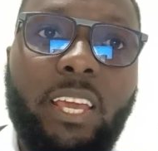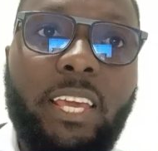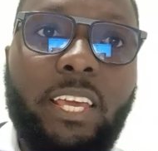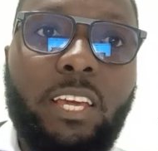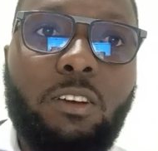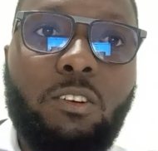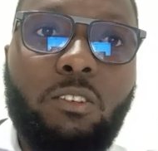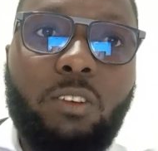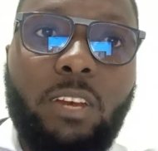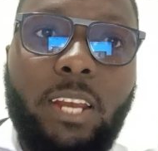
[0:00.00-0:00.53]

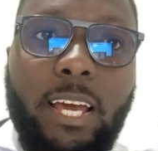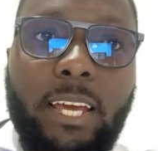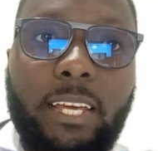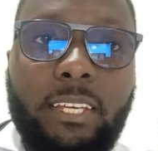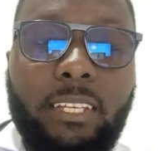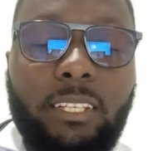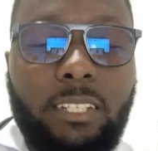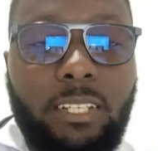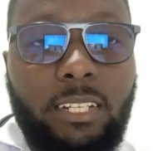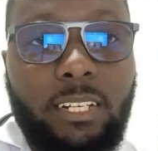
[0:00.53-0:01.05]
E.
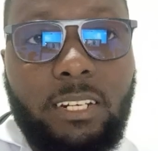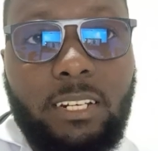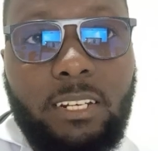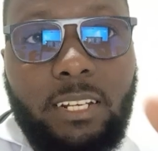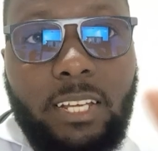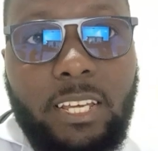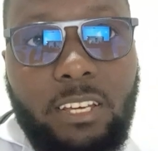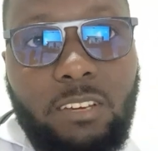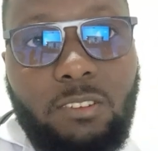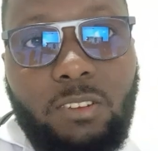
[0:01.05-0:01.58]
coli, and
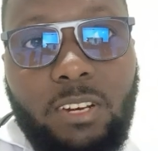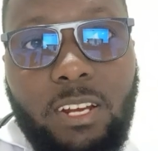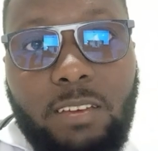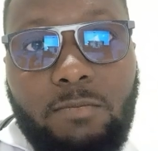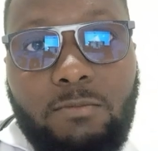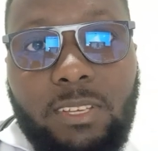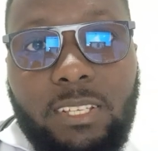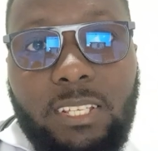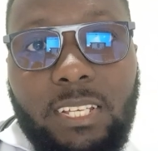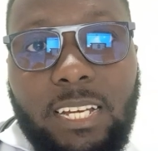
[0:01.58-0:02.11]
E. coli
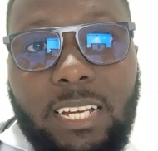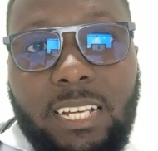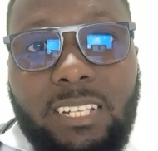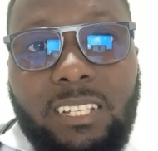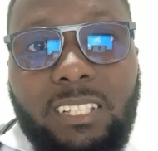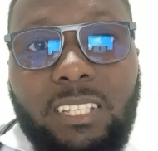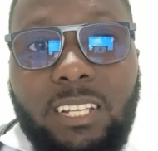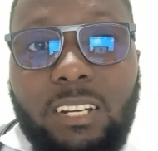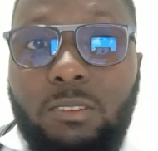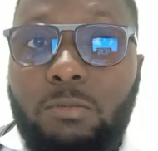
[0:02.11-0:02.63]
basically
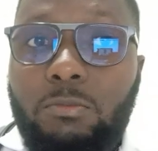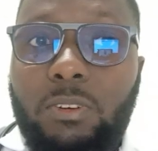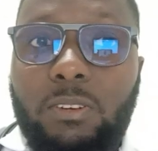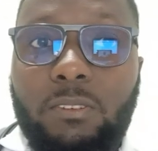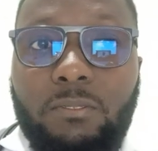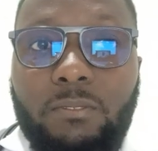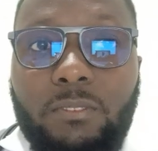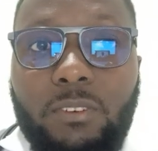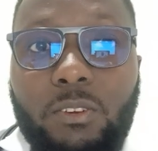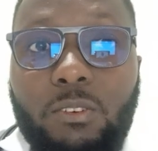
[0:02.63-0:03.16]
it's a normal
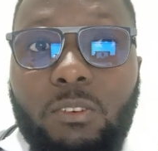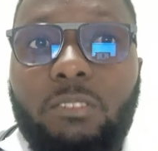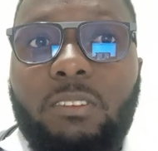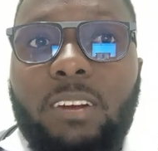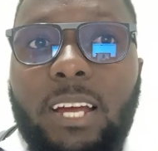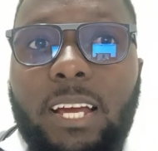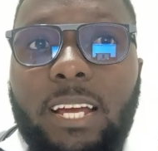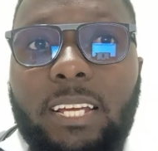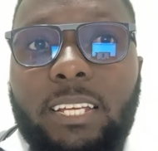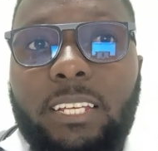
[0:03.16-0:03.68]

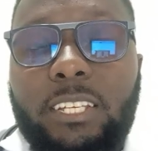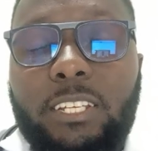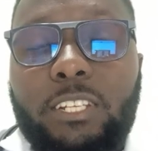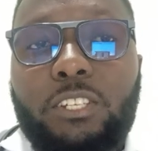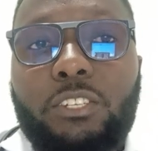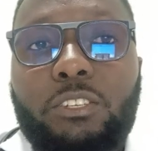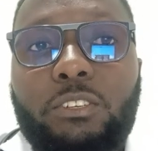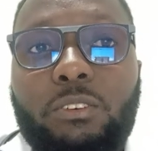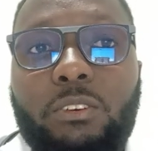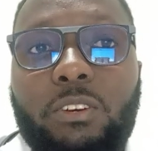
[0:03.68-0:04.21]
flora in
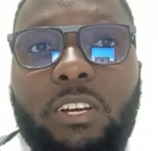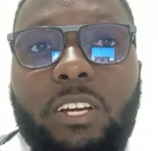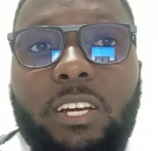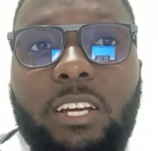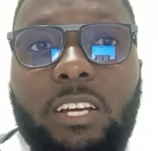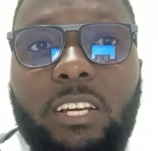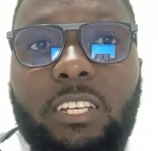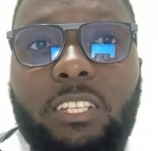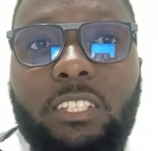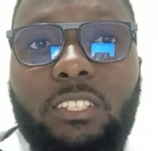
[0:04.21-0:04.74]

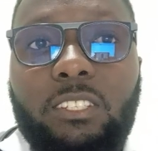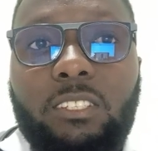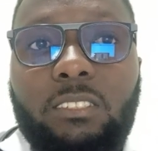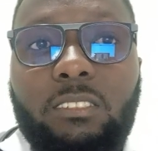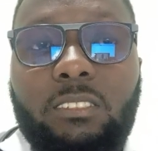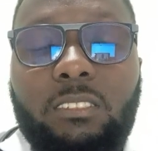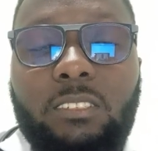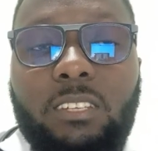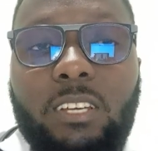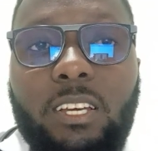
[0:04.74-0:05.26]
your
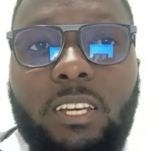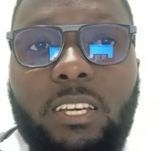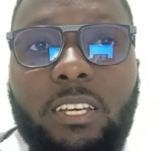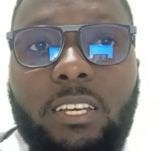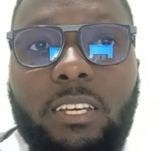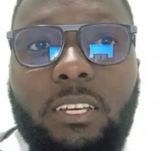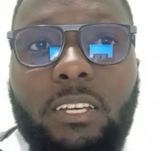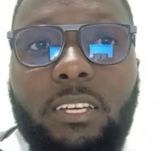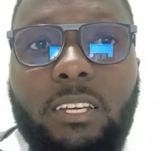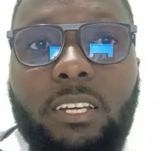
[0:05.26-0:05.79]

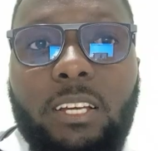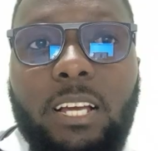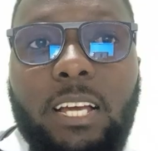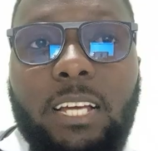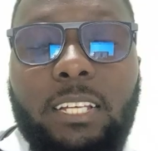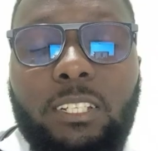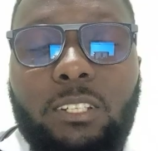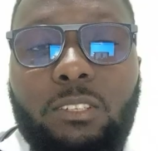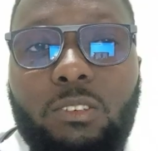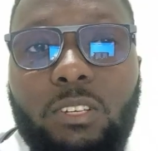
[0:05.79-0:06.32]

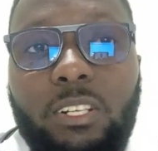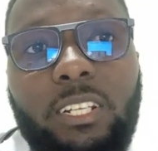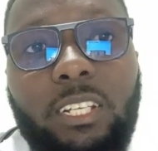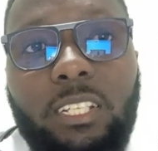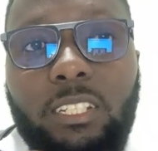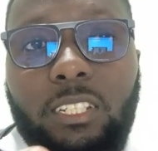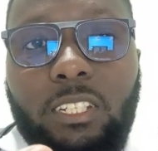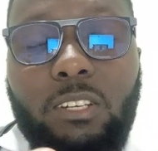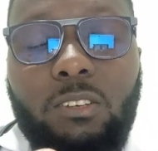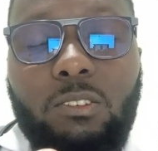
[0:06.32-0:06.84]

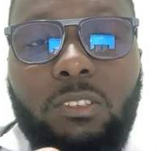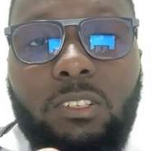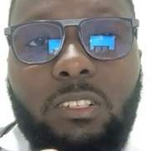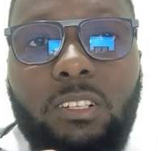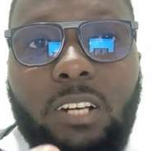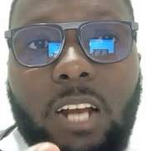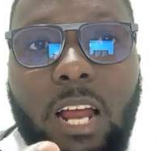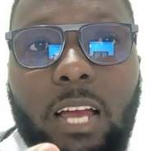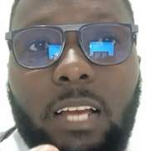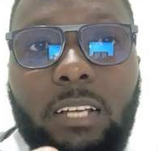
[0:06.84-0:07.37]
gastrointestinal
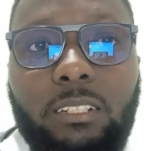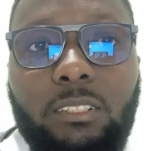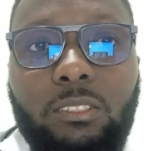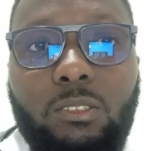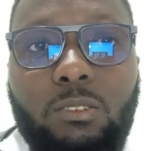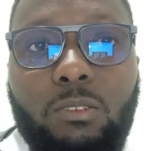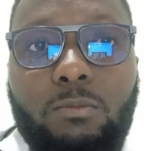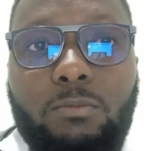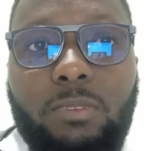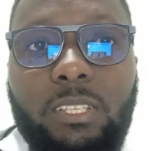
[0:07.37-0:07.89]
tract.
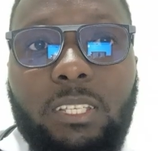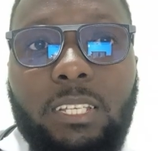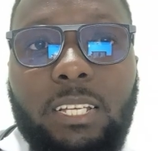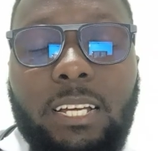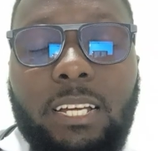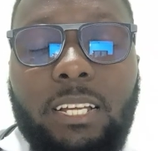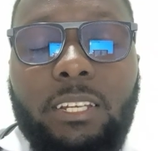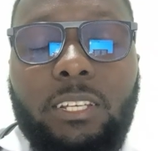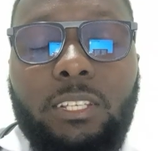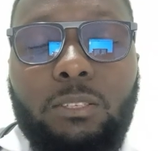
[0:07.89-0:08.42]
So
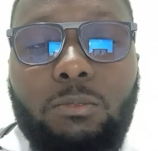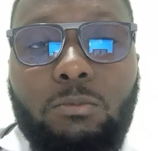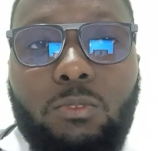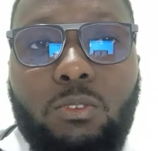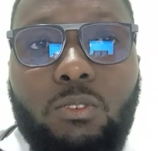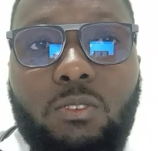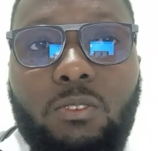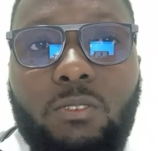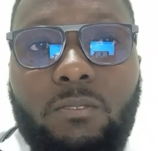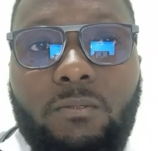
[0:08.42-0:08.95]
basically it's
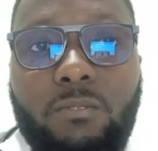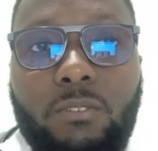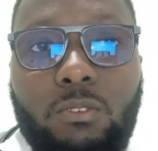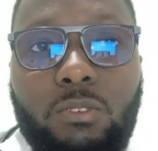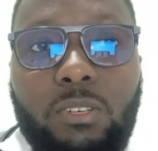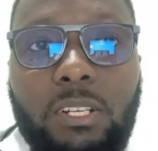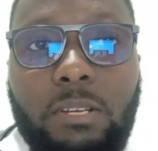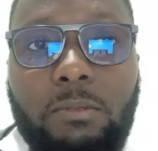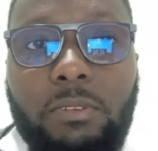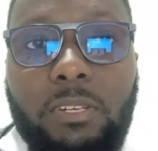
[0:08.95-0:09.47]
more of
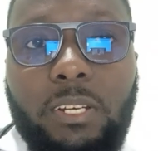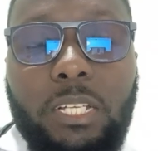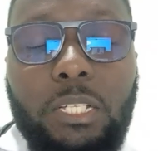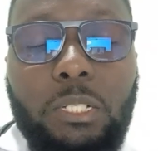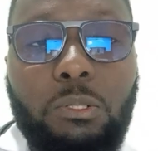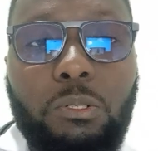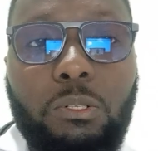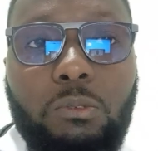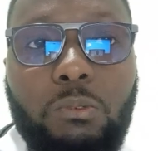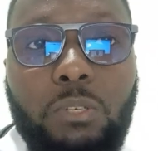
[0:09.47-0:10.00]

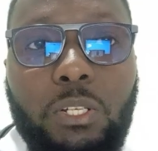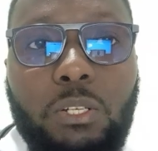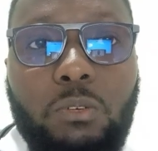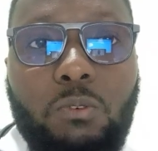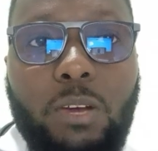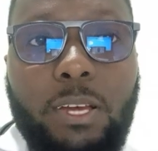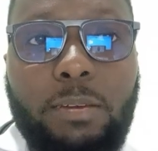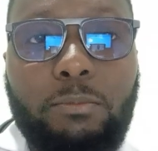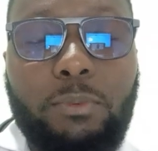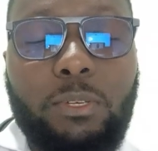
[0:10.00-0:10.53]
contamination. When you
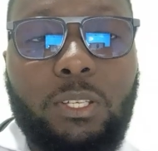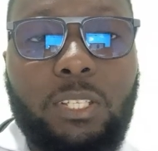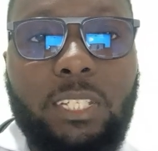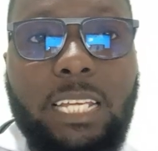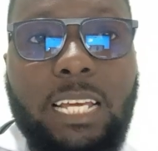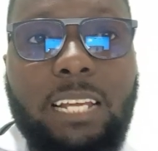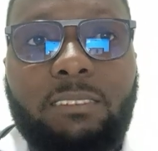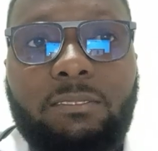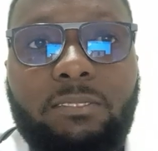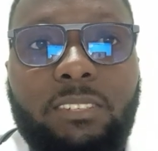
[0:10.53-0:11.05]
wipe
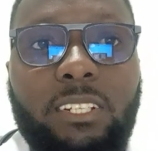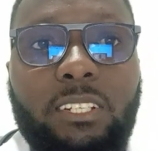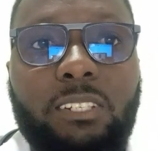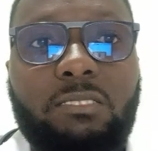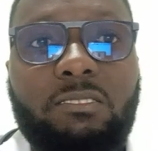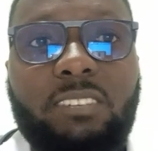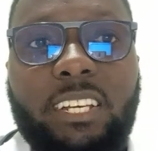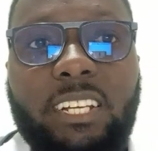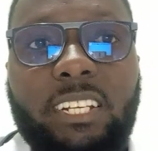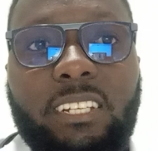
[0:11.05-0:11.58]
yourself and
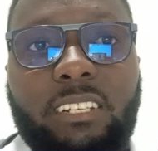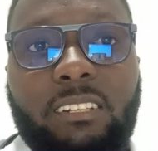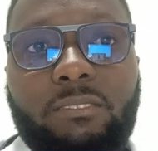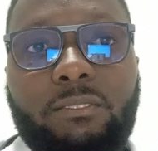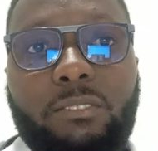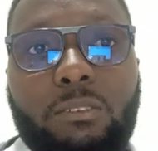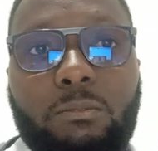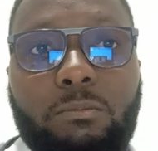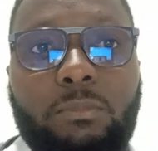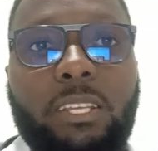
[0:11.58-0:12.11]
you get it
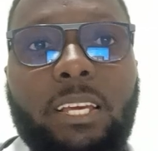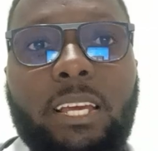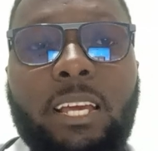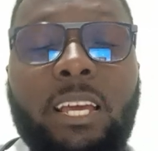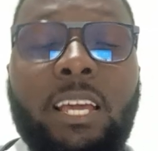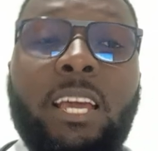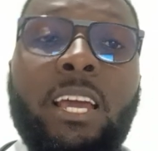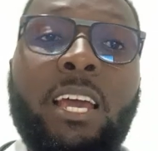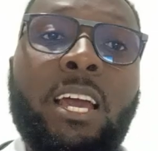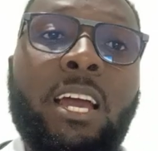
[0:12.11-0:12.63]
from the
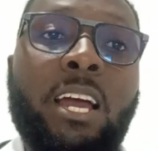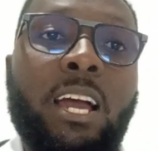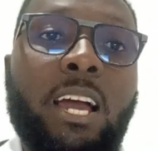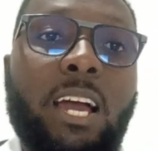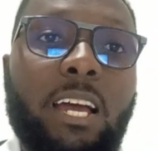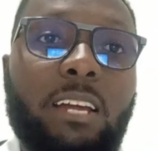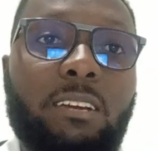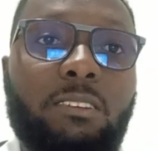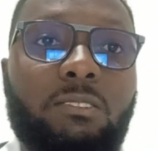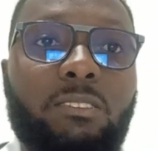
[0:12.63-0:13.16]

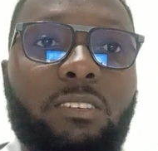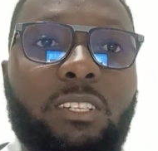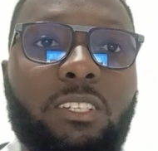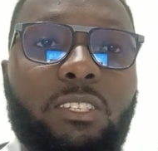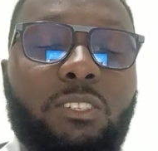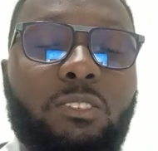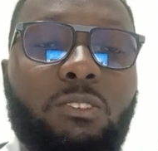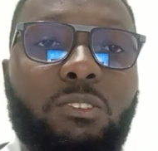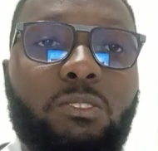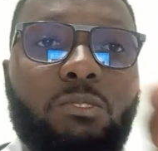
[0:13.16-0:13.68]
anal
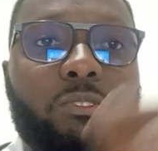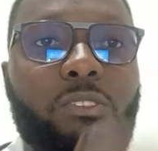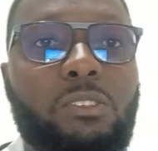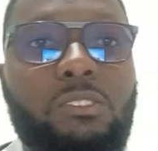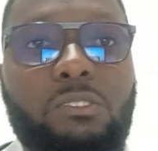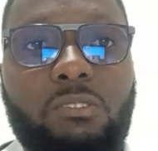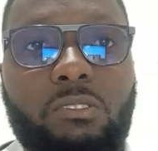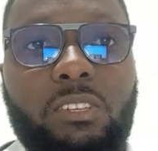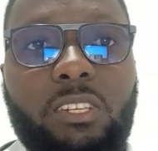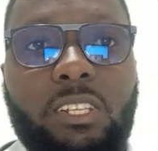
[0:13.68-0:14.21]
region, you
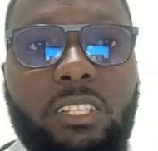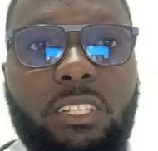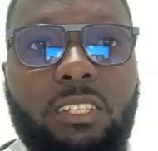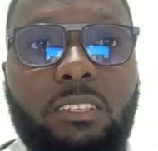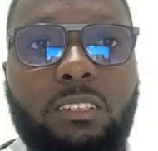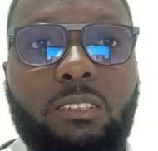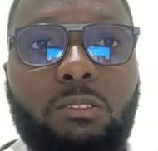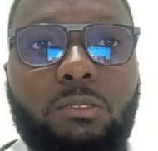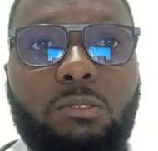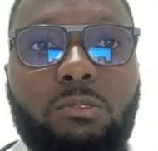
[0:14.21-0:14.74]
introduce
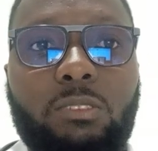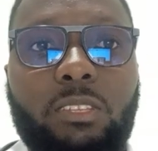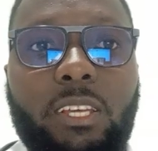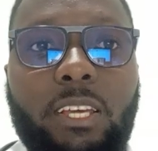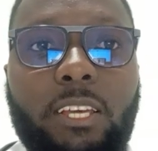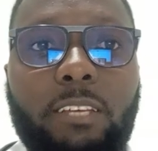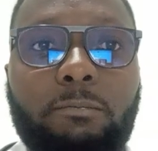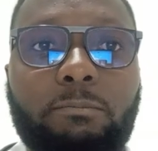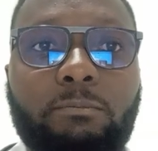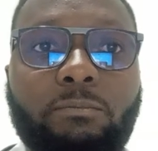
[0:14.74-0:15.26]
it through
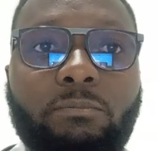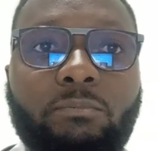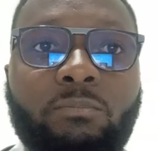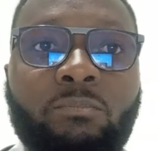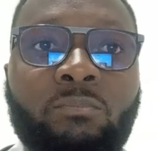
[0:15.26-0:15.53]
the